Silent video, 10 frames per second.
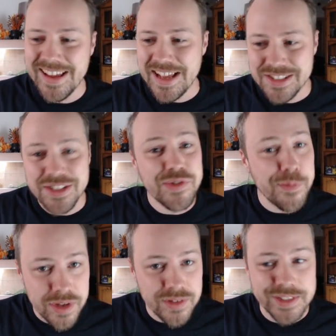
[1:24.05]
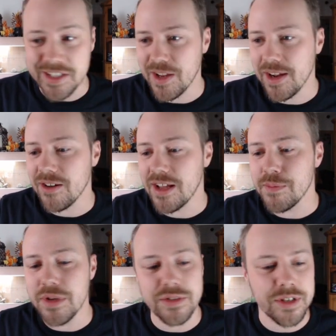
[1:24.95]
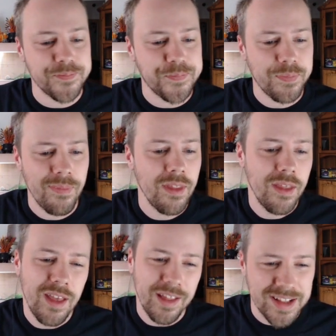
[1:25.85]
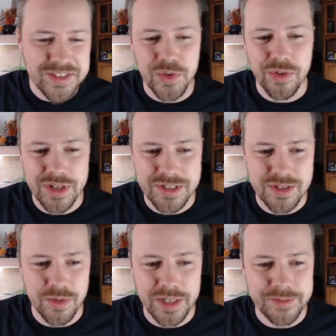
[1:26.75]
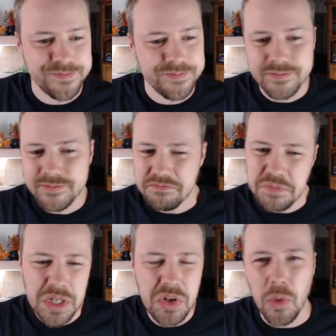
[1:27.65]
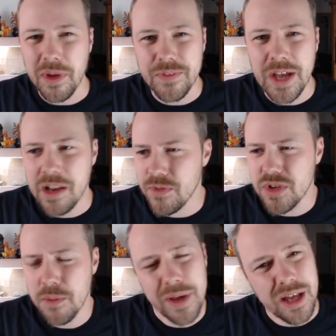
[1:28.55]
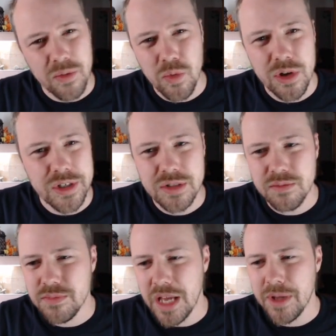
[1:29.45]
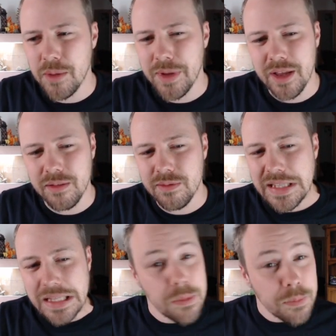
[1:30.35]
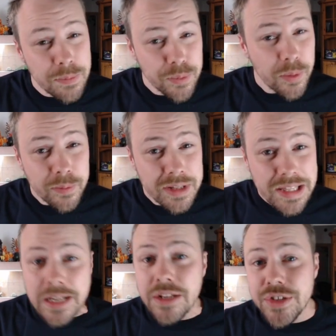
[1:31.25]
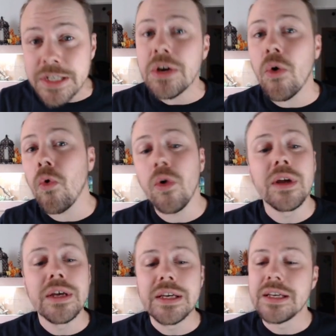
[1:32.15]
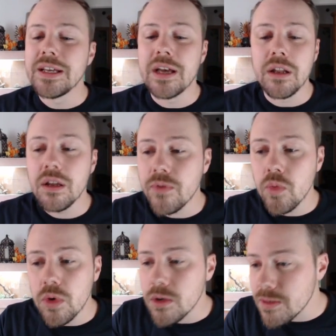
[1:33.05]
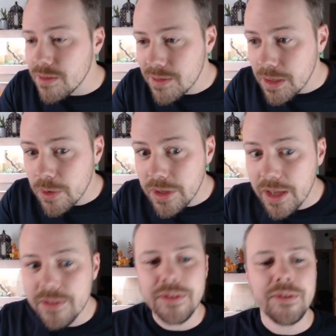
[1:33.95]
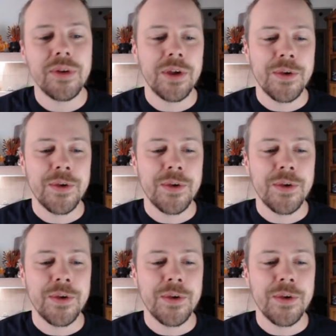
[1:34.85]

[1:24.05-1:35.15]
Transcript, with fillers: It's to do with the music. I don't like the music. And that's all there is to it. Not a big fan. If I was going to pick out the worst black metal band, probably Liturgy or another one that we'll get to.